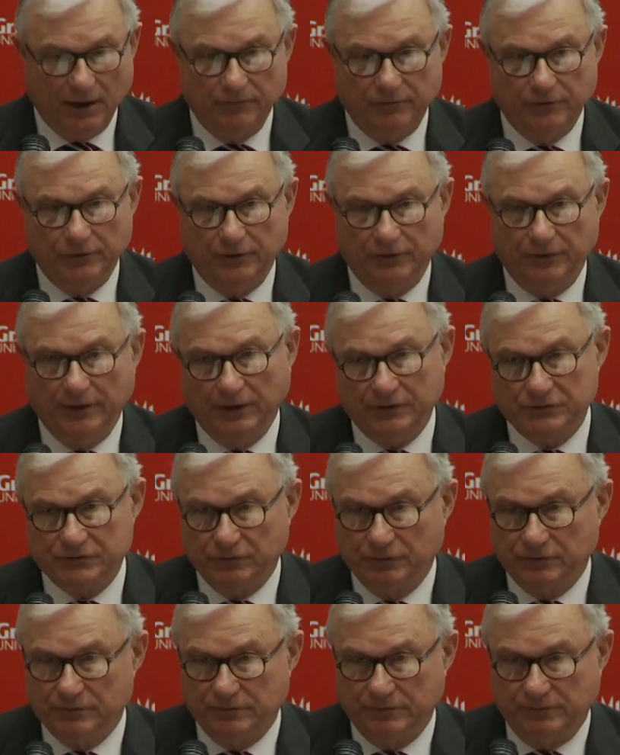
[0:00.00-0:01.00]
I've heard those
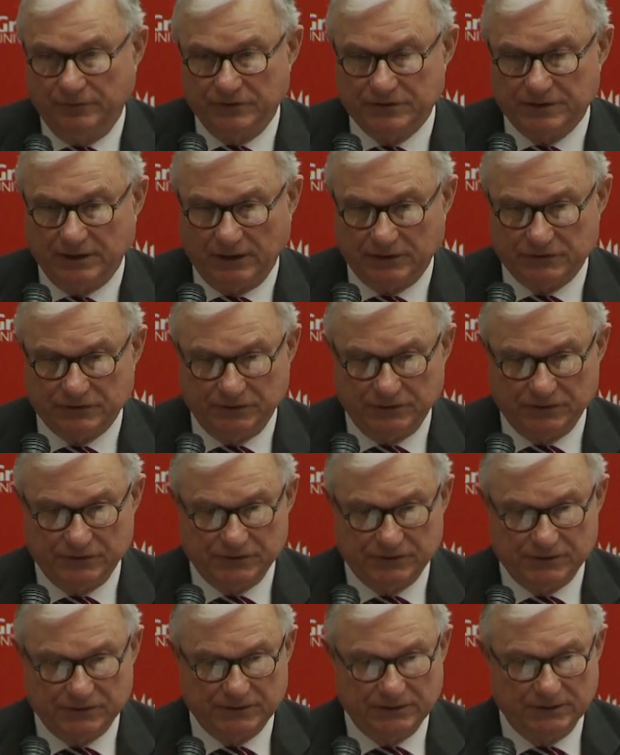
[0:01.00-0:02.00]
sorts of
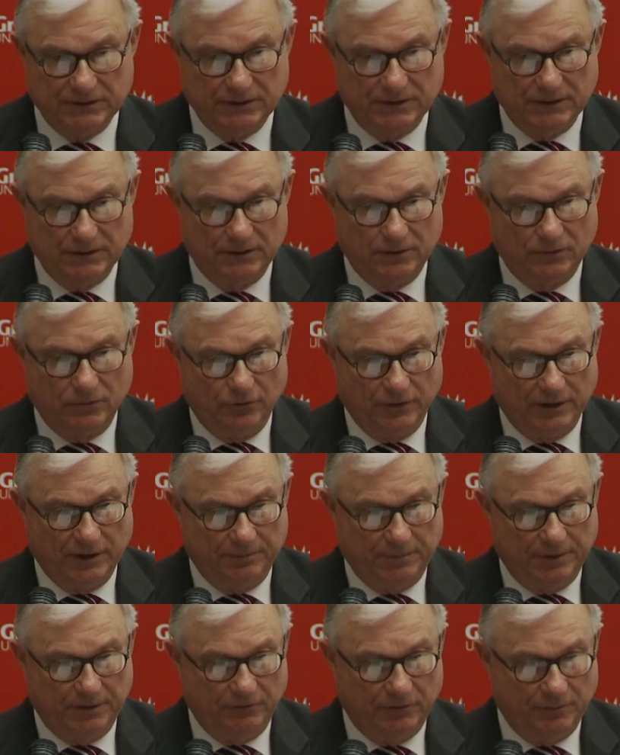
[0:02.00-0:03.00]
discussions, or
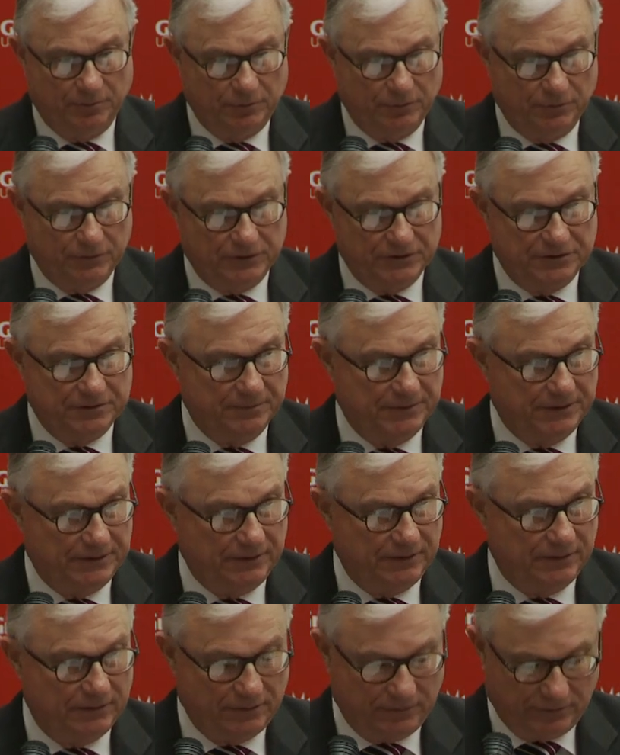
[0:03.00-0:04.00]
they've been reported to
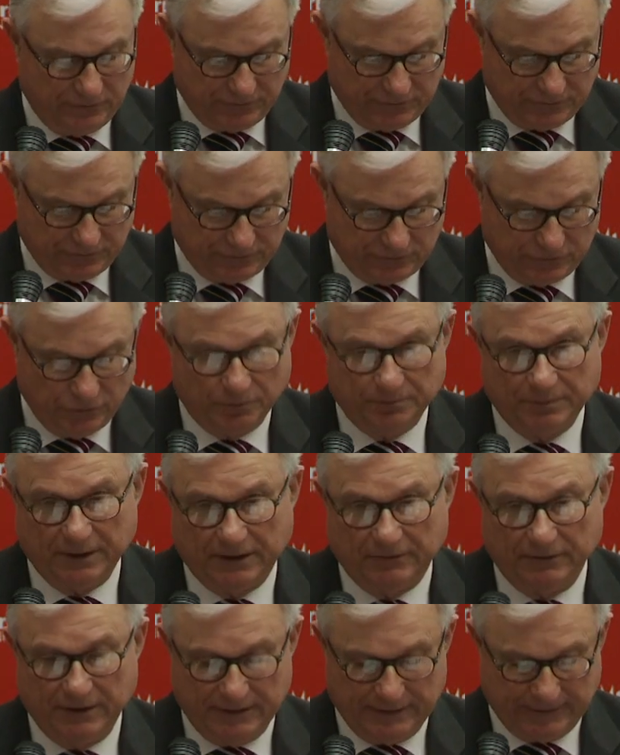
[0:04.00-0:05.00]
me on
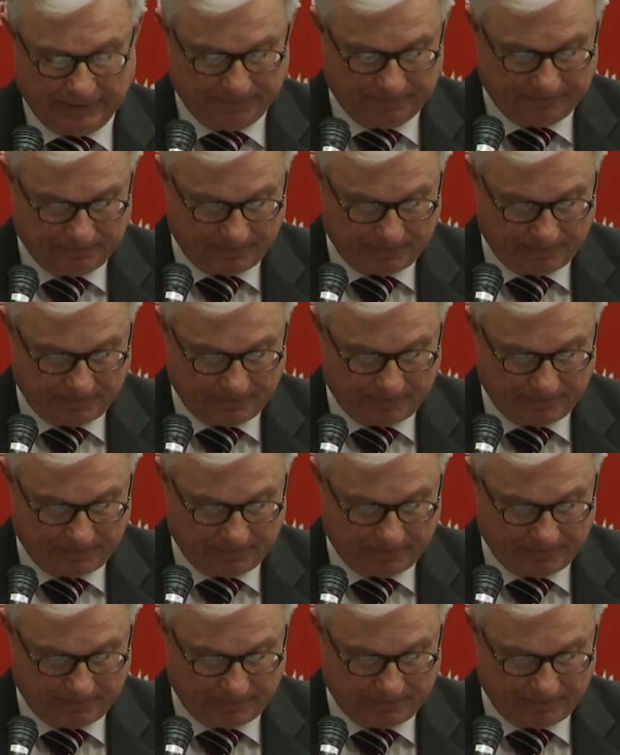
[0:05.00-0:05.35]
Talkback Radio,